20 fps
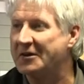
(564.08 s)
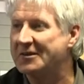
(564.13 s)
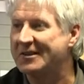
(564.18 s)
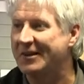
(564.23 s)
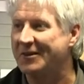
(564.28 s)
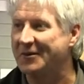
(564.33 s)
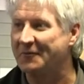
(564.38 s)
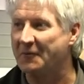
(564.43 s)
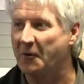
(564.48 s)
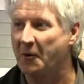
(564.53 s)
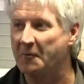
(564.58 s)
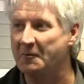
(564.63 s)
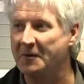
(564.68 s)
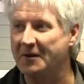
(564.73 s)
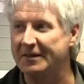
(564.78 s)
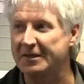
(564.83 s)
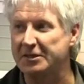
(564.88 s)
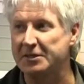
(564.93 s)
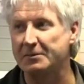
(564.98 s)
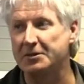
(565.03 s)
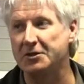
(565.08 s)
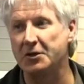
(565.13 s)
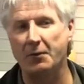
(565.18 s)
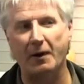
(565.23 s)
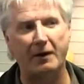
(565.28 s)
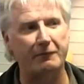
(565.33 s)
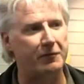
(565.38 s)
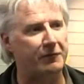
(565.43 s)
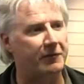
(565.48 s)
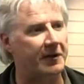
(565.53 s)
us at the moment, they seem to do
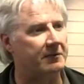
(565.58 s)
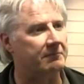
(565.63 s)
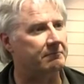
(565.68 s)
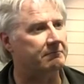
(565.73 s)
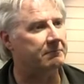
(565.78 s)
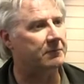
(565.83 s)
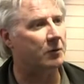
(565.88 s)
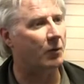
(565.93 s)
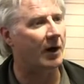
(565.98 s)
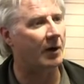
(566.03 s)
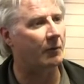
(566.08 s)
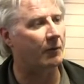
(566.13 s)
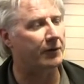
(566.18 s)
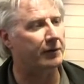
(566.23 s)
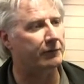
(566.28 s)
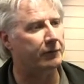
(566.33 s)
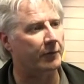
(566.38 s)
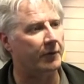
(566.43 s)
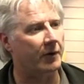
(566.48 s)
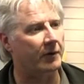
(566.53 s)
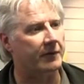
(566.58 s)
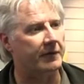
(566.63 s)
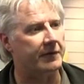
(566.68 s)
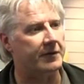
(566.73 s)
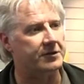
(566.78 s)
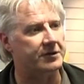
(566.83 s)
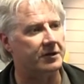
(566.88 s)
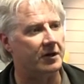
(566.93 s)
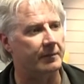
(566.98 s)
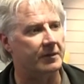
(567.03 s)
everything quite wonderful, don't they,
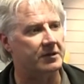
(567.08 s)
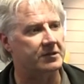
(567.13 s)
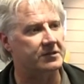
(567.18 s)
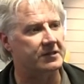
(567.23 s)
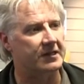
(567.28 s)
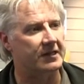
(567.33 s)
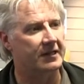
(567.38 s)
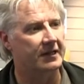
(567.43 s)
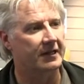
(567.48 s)
the Germans?